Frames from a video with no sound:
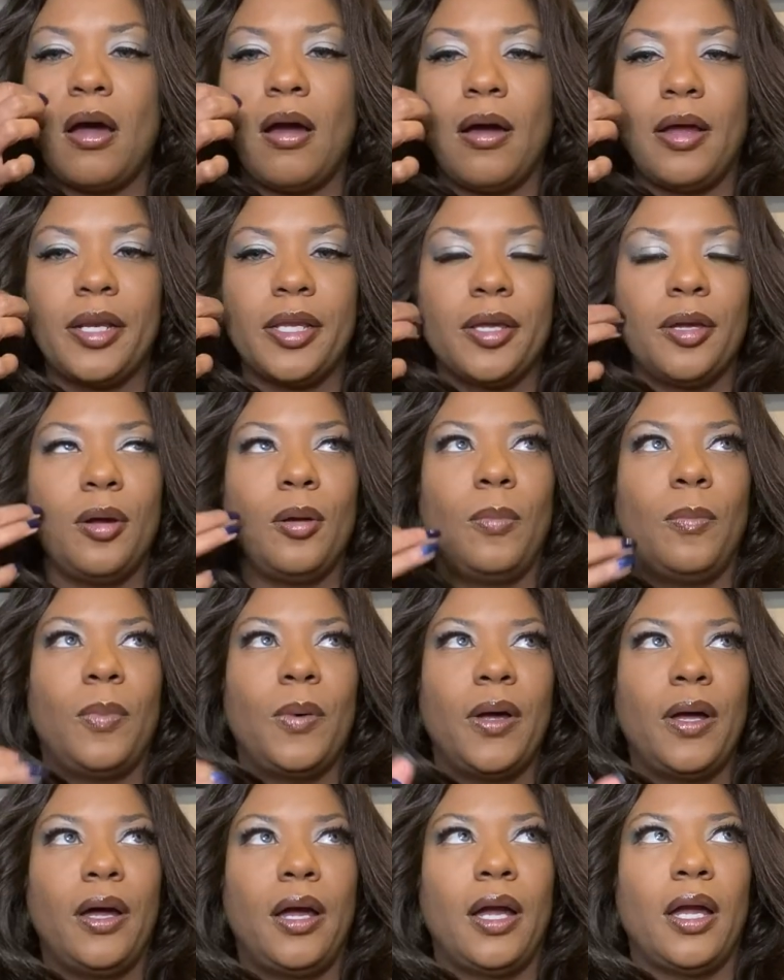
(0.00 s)

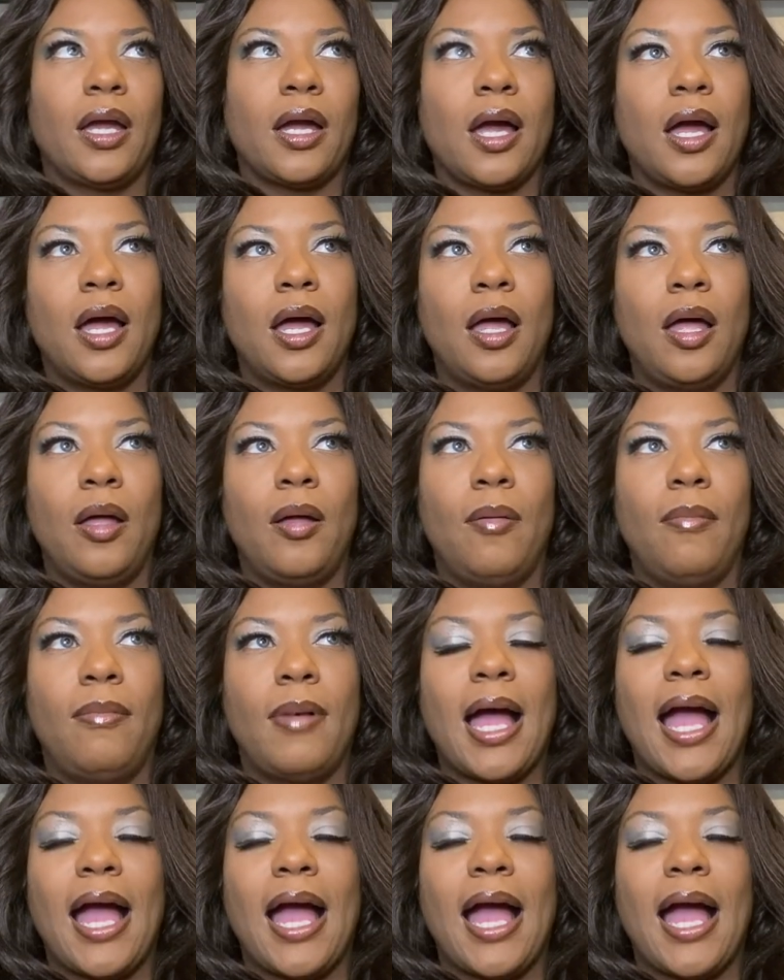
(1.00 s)
audiobook um,